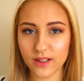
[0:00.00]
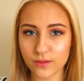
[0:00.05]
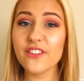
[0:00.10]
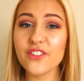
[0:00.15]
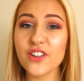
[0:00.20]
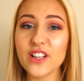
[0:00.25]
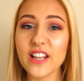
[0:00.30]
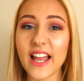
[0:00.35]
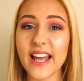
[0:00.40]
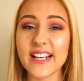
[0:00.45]
If
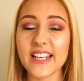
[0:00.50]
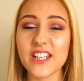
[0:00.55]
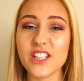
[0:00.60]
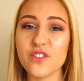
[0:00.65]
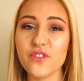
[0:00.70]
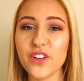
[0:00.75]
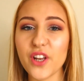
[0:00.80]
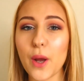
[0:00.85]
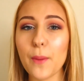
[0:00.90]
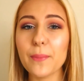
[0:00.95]
you like
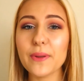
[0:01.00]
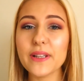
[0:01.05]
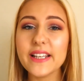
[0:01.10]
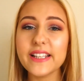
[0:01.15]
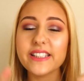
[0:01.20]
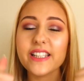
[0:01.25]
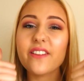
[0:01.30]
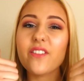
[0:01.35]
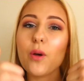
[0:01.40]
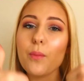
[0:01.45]
this video,
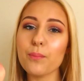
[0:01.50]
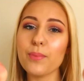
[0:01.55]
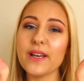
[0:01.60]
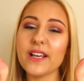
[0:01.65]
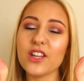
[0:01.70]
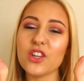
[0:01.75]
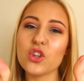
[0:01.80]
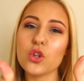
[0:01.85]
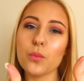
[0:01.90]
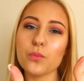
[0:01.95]
please give it a
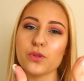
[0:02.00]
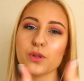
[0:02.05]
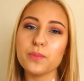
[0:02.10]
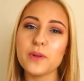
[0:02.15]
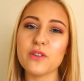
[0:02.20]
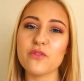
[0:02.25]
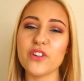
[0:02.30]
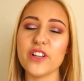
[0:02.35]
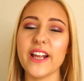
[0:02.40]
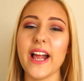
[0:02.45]
big thumbs up,
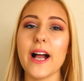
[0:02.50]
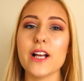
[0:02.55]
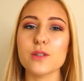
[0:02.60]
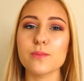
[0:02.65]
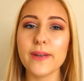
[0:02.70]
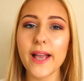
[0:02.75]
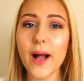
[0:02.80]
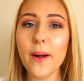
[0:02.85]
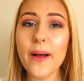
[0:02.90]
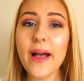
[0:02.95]
it really helps
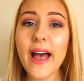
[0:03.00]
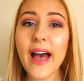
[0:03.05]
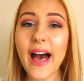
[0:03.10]
me out.